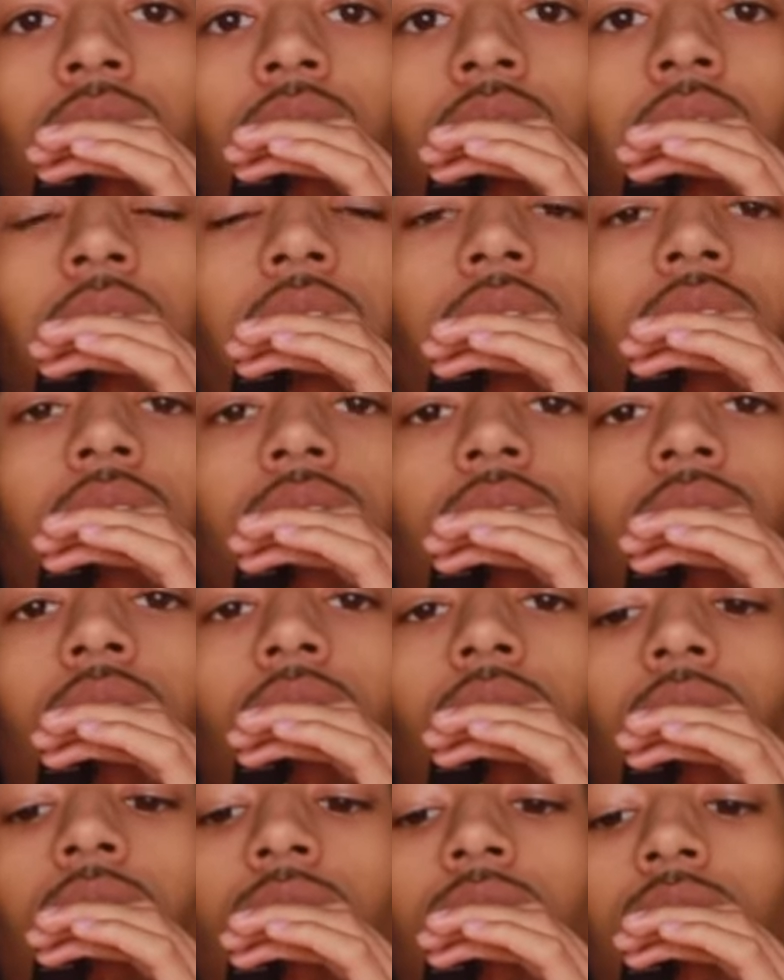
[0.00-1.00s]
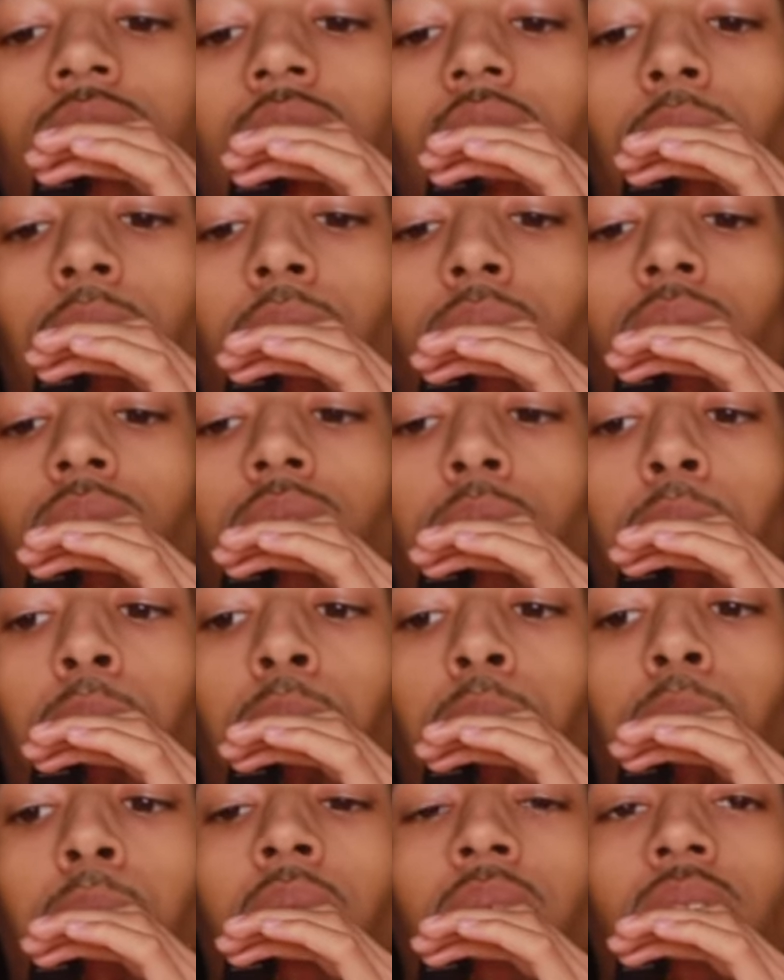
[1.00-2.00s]
Like only time I really
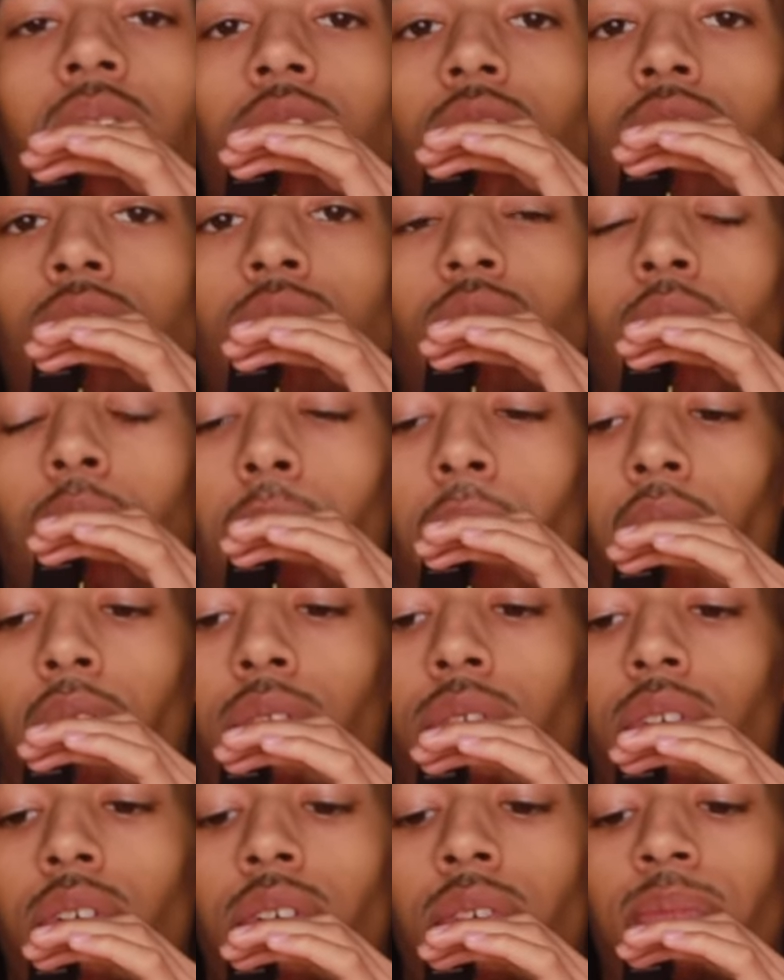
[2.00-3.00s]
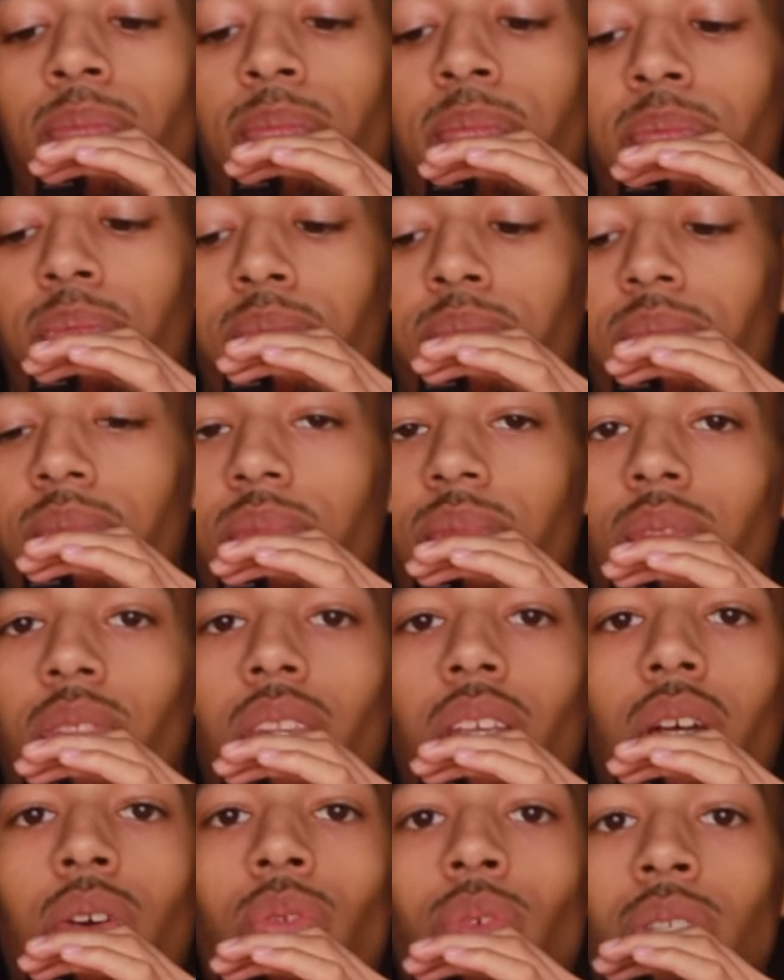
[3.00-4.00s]
put the shoe on my foot
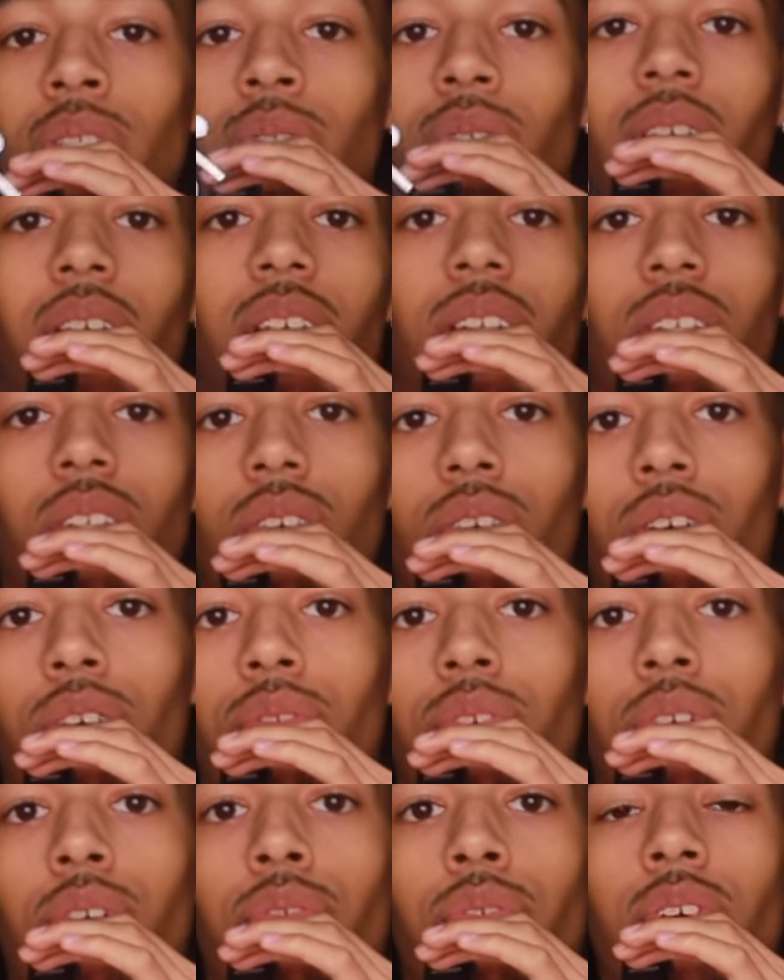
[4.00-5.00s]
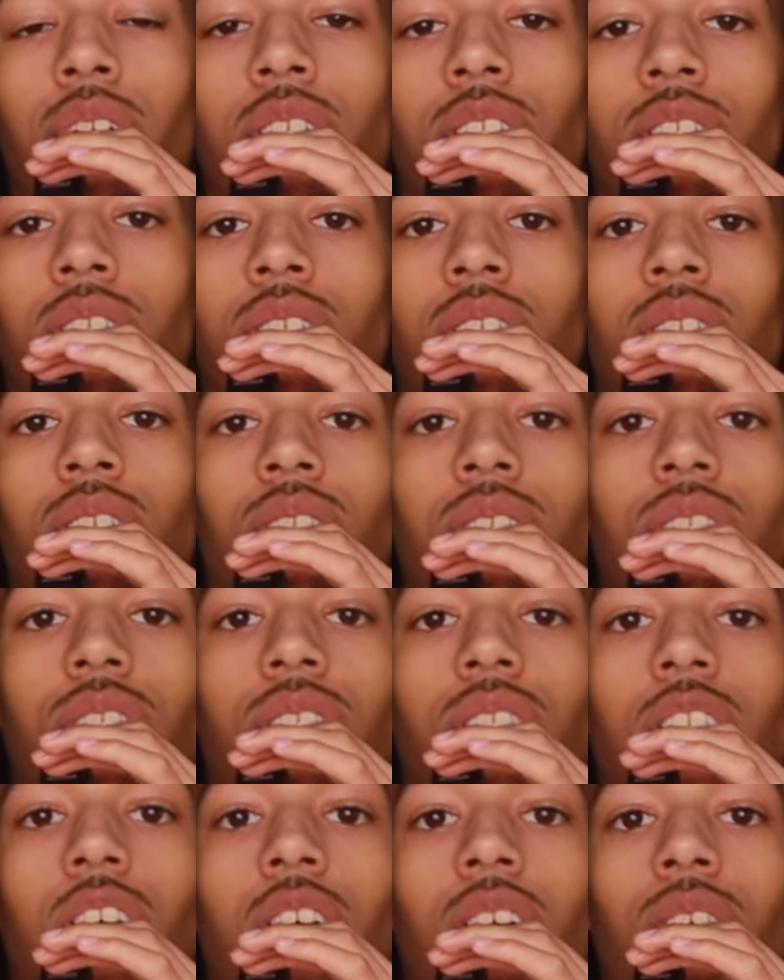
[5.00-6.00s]
was when I did the review for this
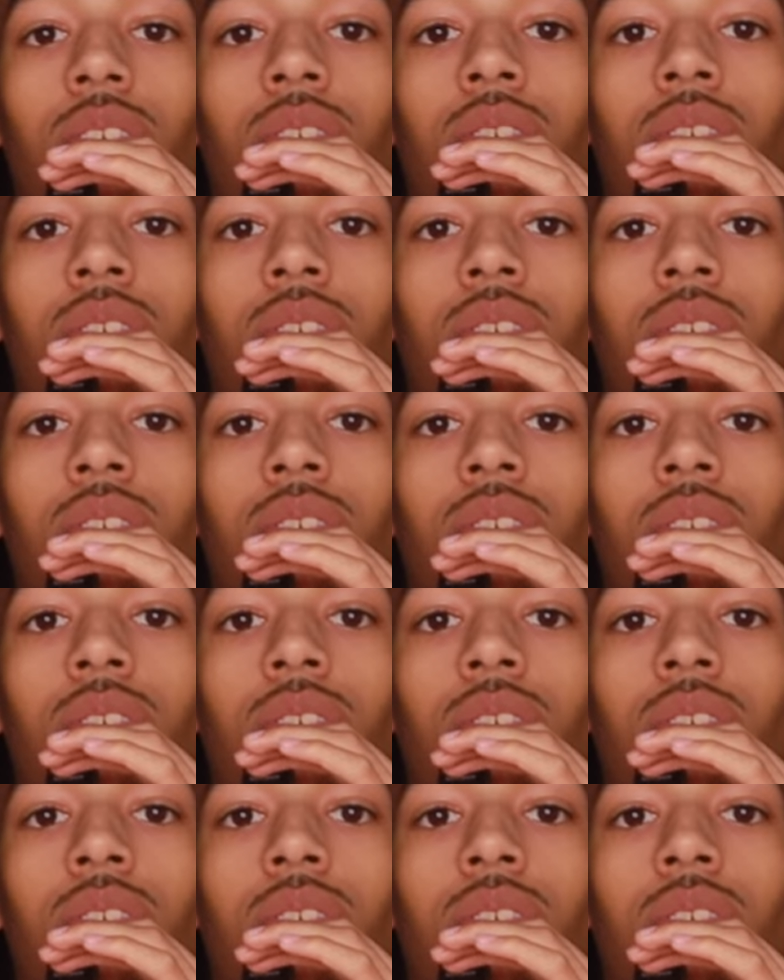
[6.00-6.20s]
channel.